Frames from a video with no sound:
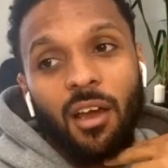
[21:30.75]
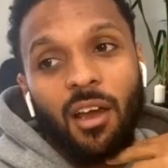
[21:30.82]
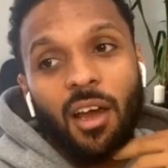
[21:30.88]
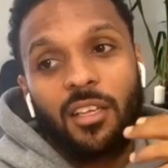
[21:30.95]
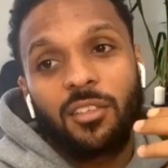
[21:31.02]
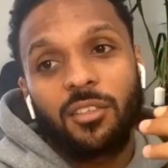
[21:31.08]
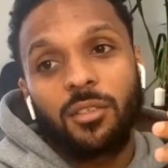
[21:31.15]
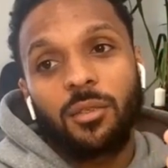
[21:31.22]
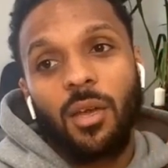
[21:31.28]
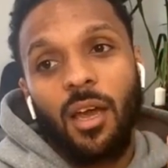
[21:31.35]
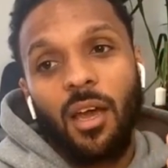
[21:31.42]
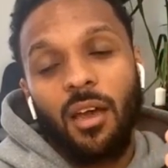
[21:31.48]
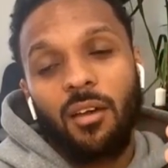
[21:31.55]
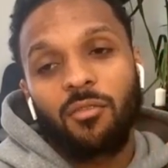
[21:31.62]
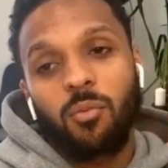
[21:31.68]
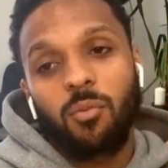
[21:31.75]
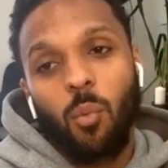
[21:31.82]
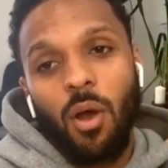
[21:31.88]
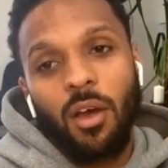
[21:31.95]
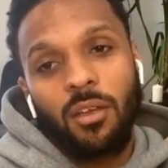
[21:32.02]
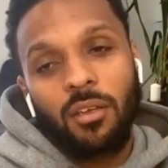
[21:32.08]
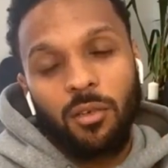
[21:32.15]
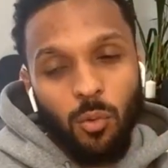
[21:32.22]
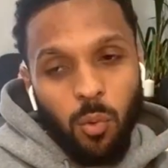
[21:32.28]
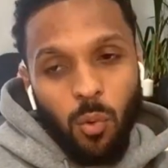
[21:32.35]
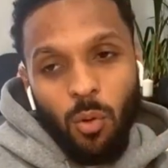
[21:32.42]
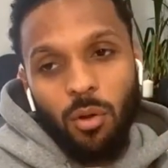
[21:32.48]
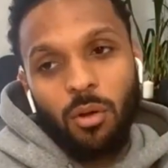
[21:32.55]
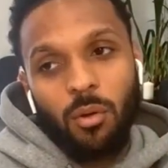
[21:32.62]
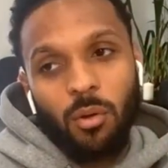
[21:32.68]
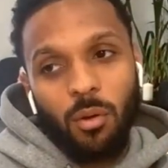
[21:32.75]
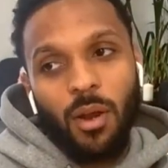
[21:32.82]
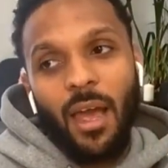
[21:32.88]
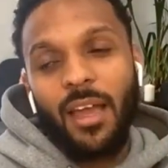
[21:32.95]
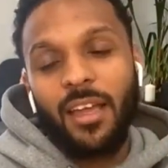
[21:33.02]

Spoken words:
I do have one quote unquote like